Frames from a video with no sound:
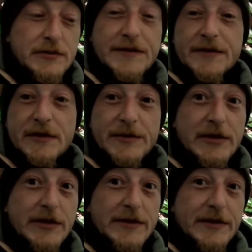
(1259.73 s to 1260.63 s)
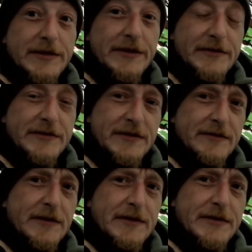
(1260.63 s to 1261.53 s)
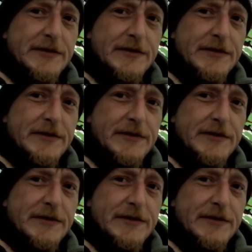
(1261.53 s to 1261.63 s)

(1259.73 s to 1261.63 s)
Even though I've been going there years and never had an